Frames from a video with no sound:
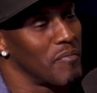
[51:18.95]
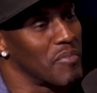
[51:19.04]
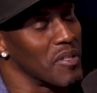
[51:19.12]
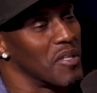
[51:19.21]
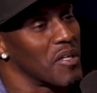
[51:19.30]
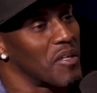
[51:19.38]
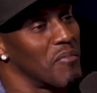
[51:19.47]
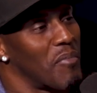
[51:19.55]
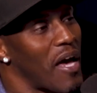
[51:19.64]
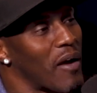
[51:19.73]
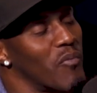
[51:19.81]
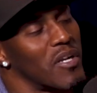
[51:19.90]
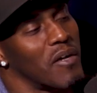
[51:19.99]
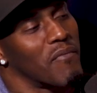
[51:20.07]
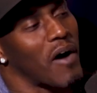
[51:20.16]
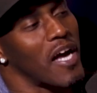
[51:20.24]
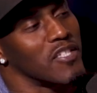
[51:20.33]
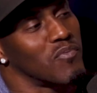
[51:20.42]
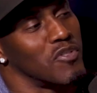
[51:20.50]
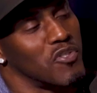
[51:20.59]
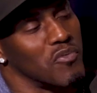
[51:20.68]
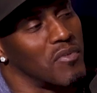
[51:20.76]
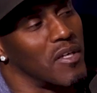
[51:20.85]
But looking back, what advice
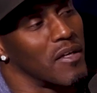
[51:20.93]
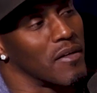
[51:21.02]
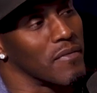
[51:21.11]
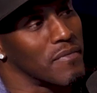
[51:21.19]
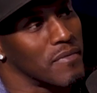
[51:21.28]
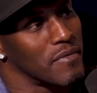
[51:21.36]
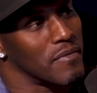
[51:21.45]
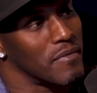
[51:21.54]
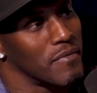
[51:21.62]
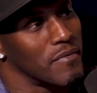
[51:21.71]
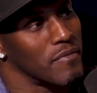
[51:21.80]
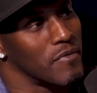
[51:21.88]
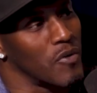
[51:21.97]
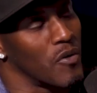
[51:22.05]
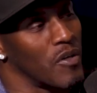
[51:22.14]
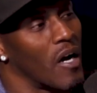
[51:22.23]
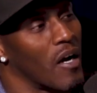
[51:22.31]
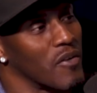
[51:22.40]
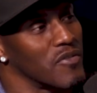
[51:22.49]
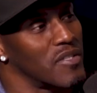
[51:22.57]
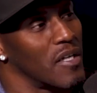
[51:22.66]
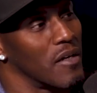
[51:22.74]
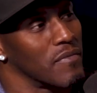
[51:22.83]
would you give your younger
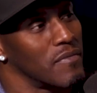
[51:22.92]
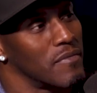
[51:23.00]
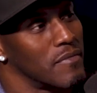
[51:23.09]
self?